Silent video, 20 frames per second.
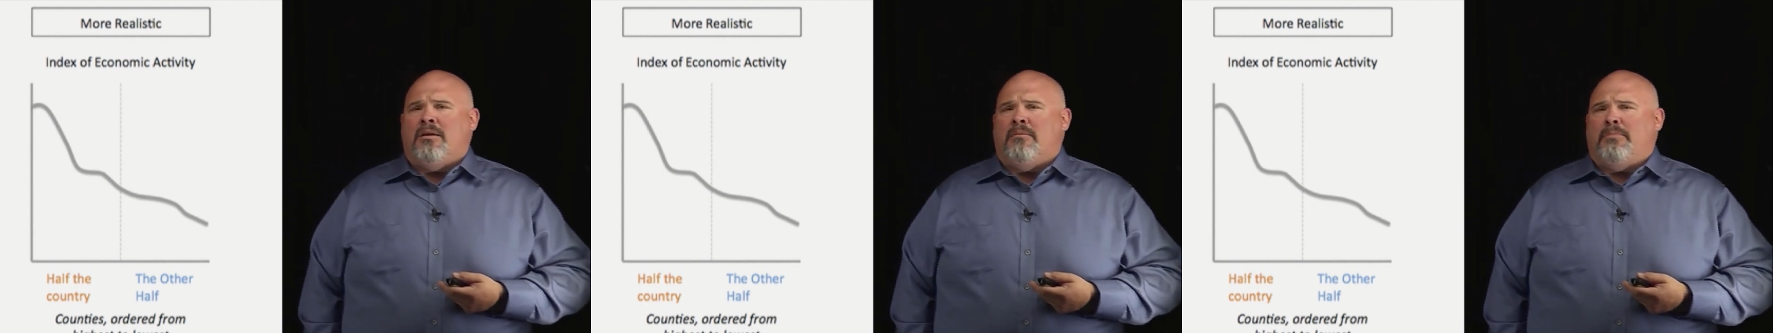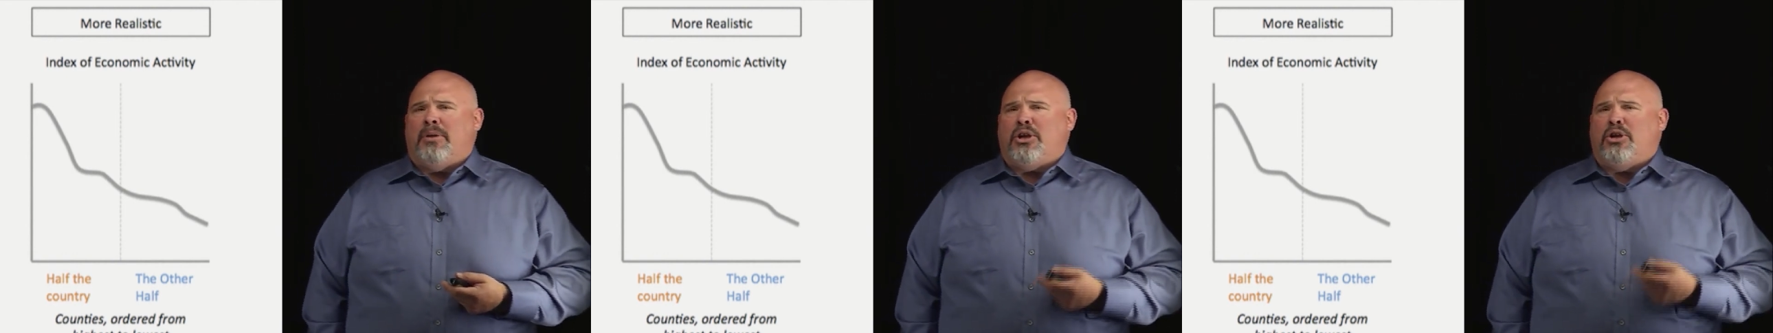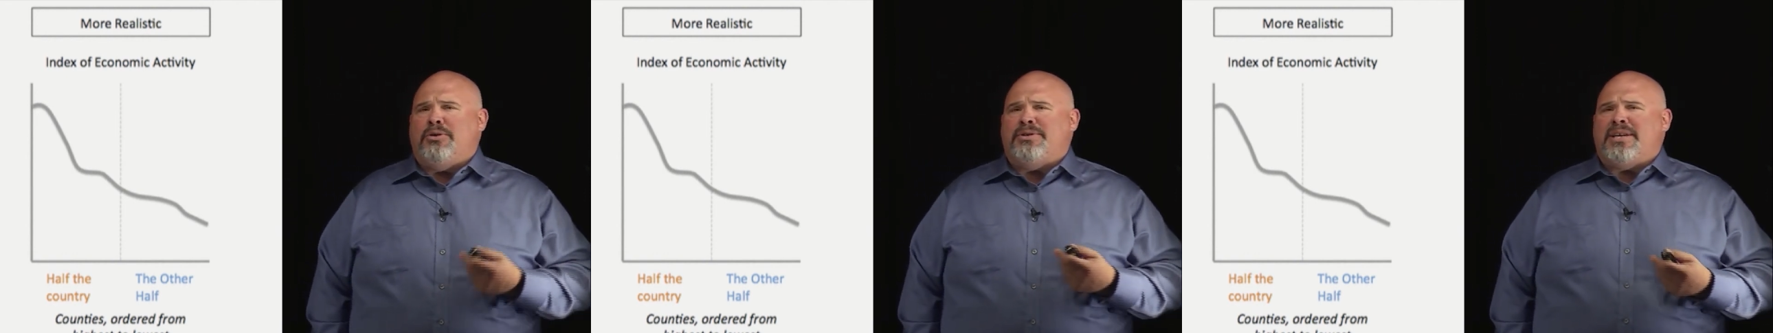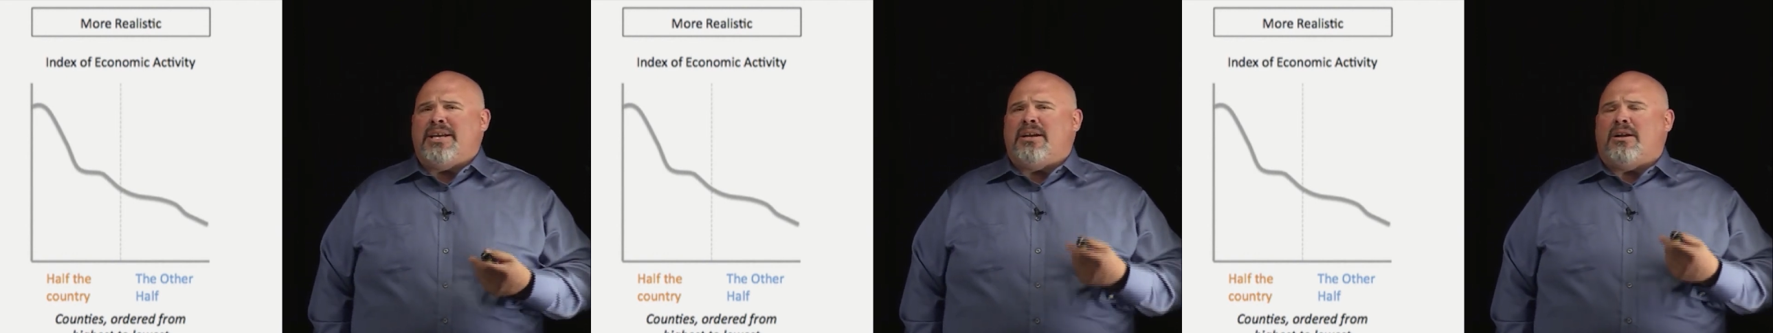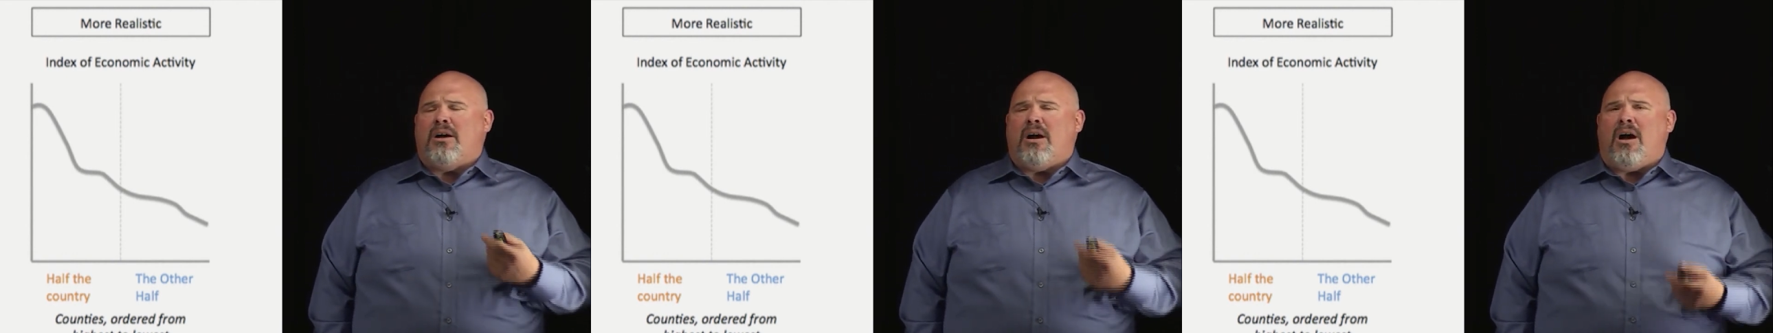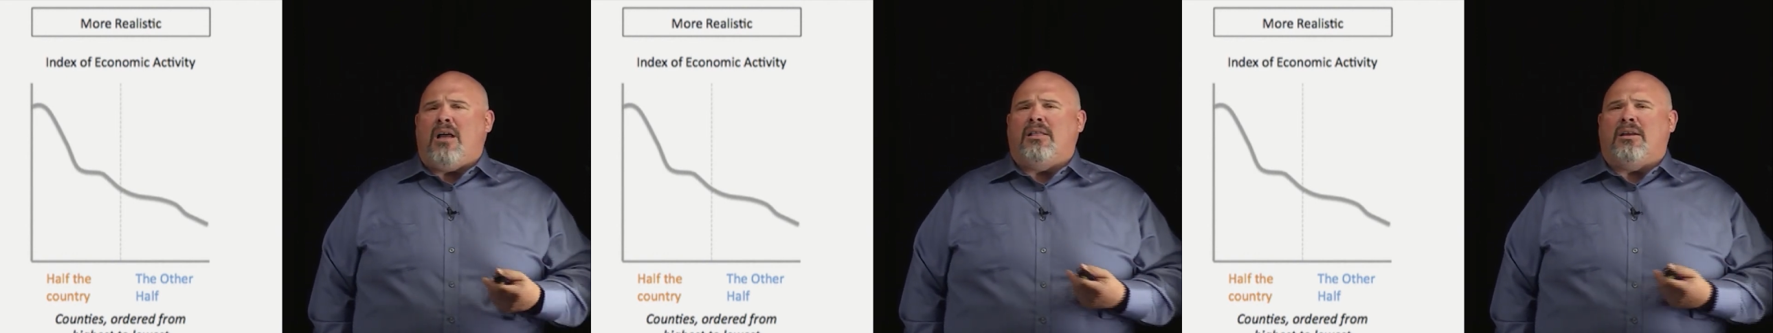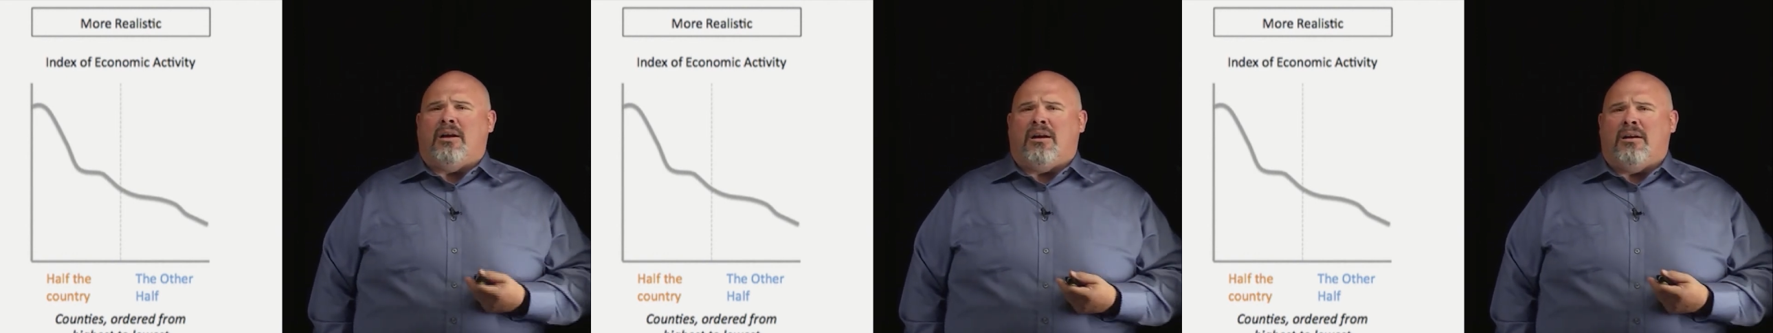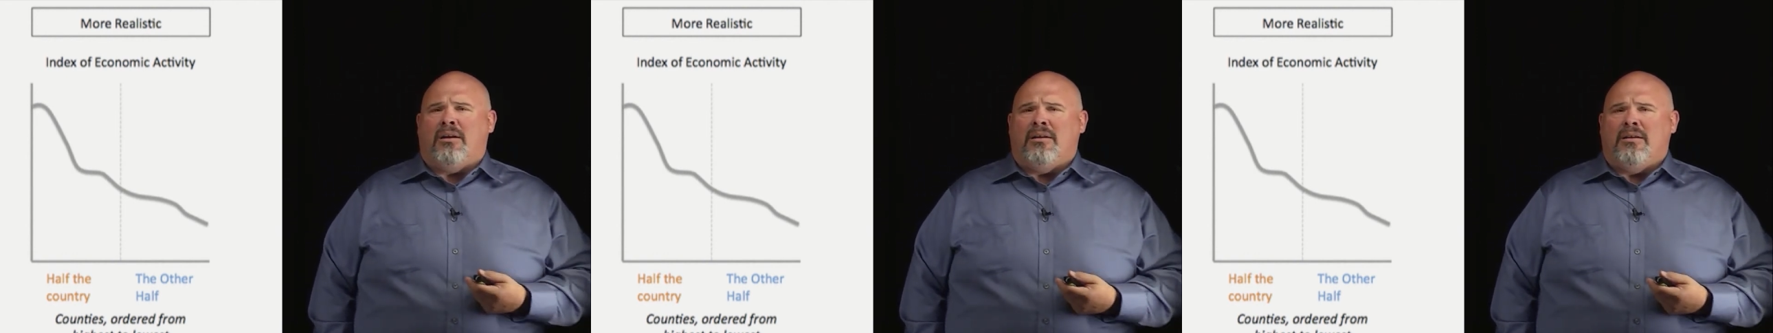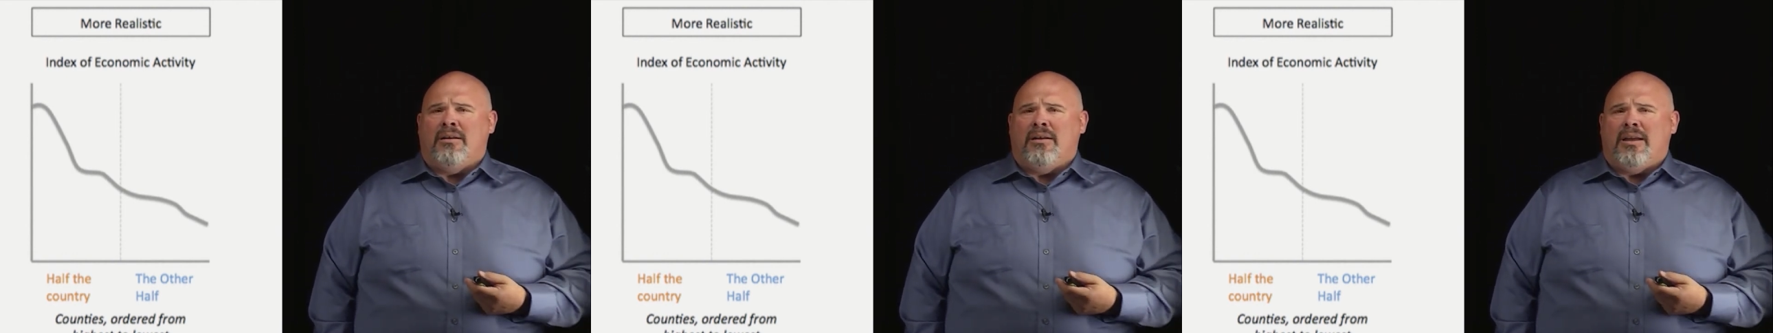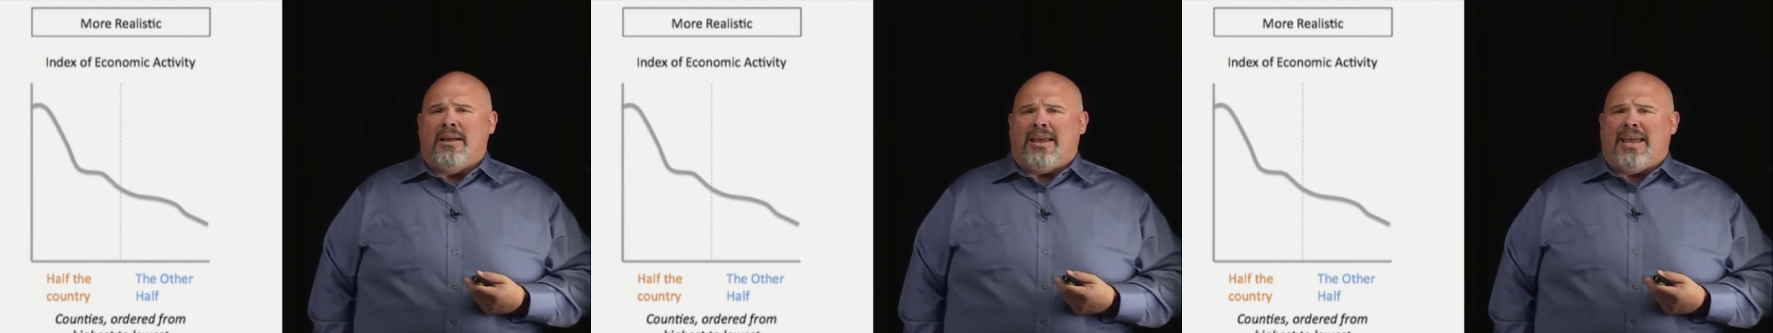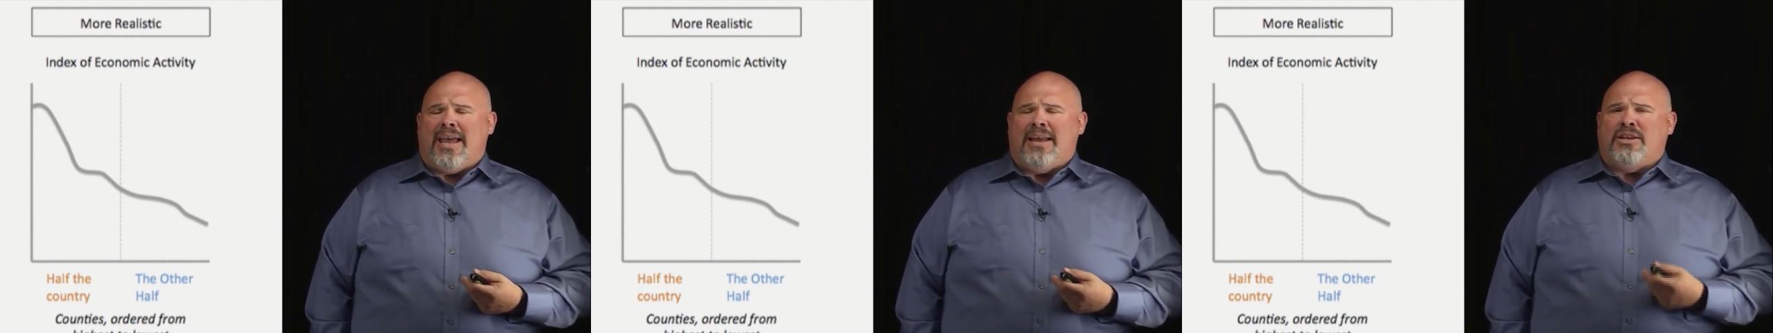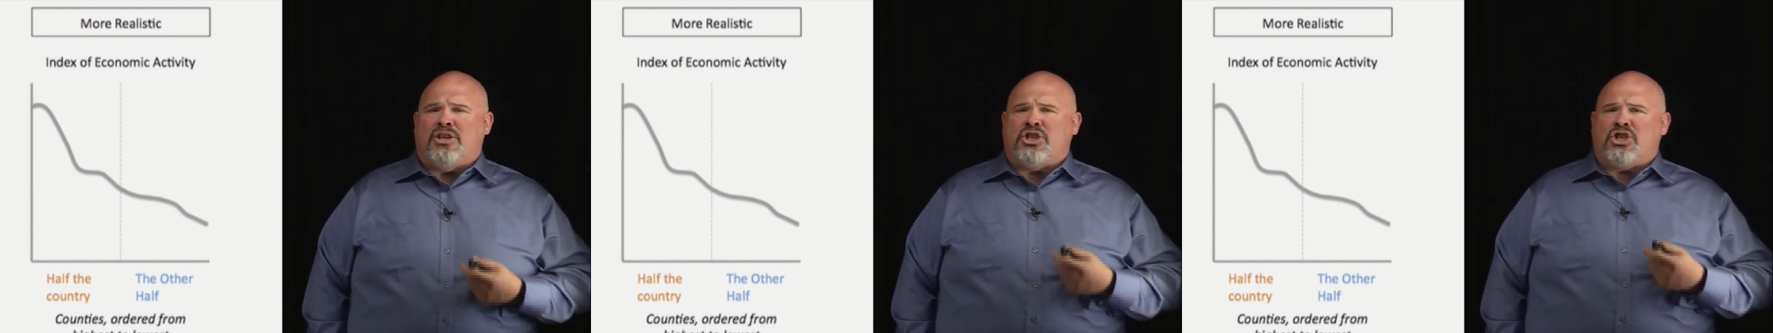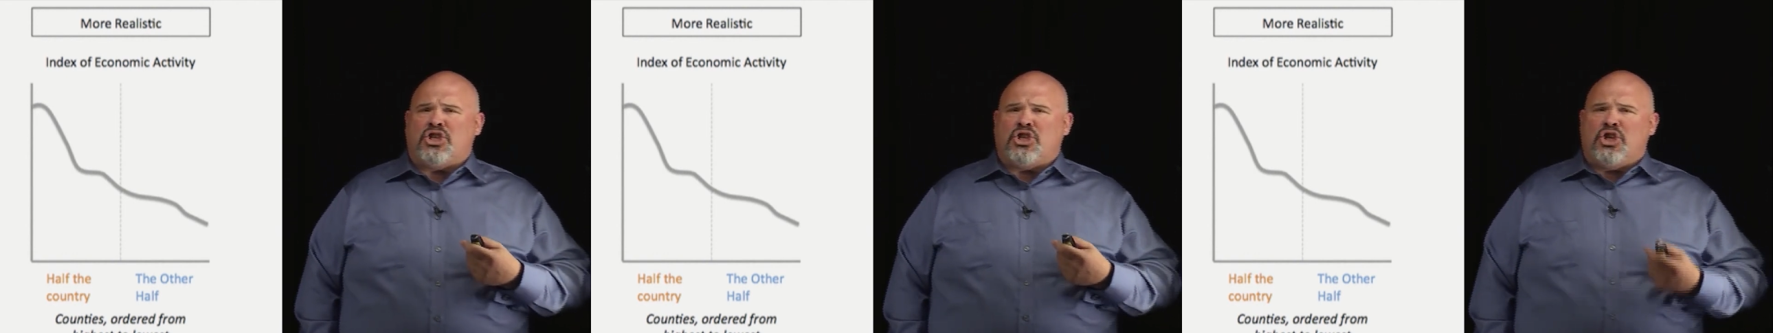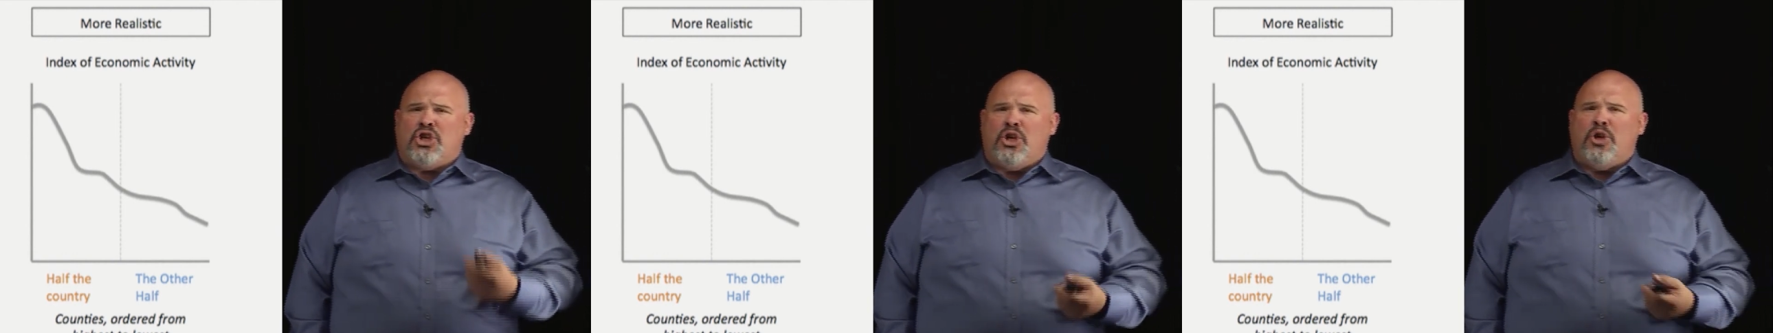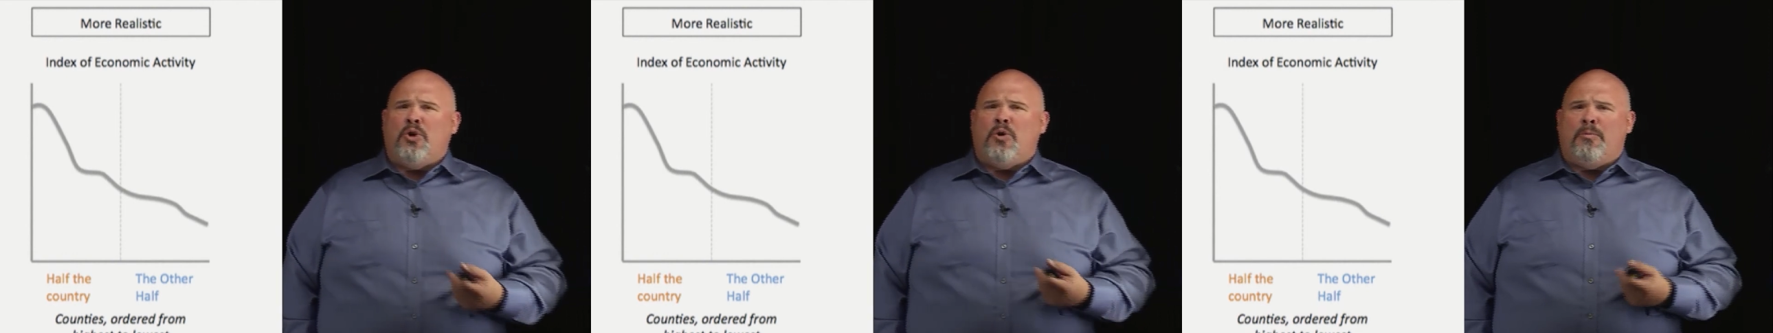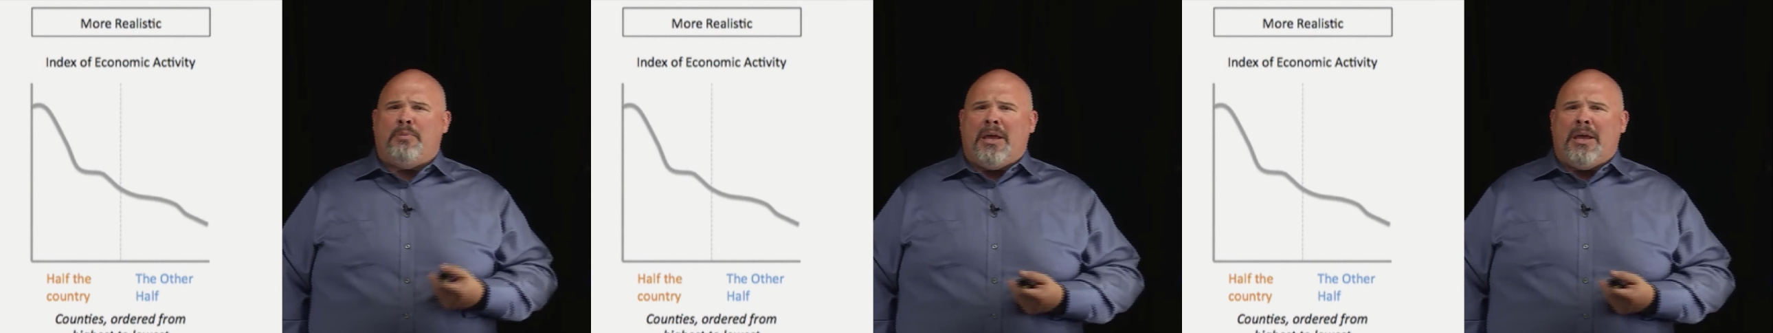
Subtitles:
but using color can skew